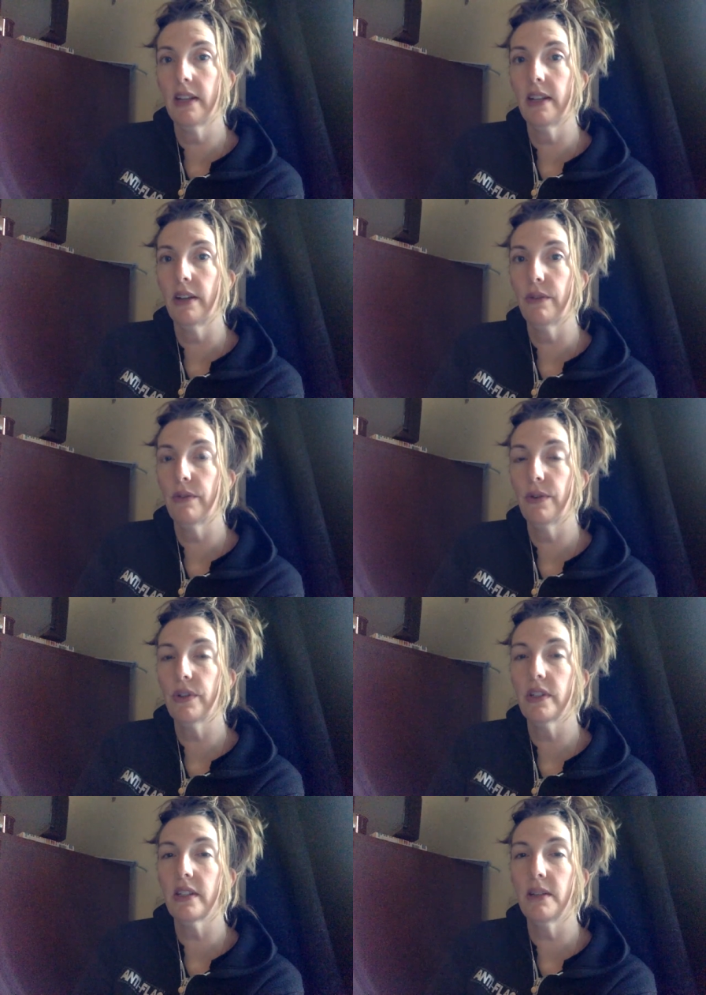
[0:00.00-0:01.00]
Now, of
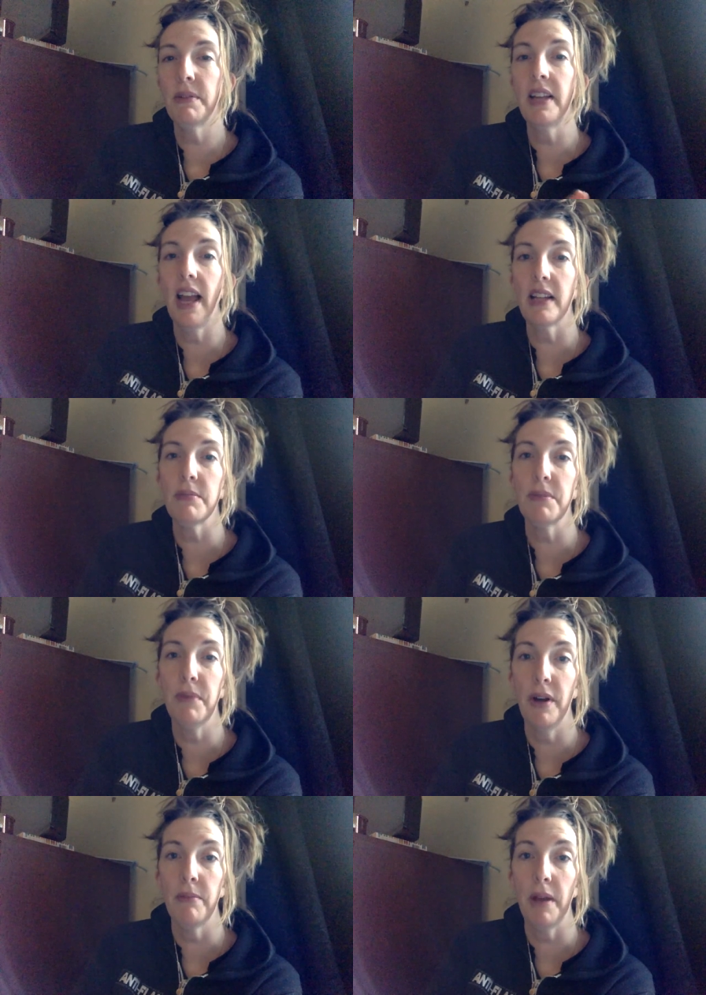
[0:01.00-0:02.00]
course, this company has been
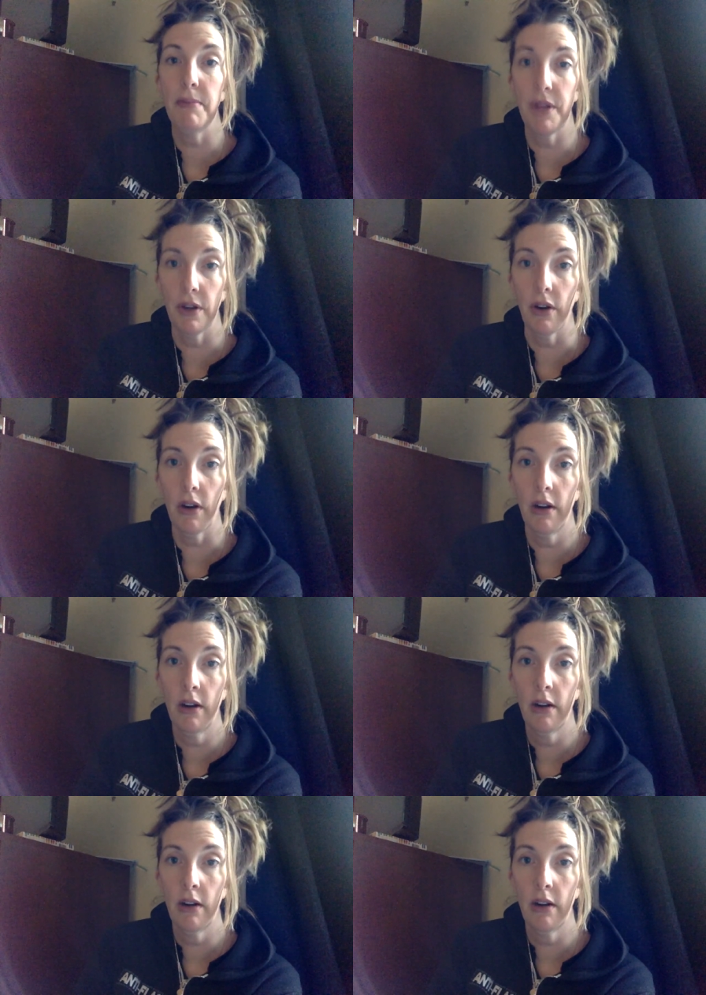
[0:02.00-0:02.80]
bought by Pure.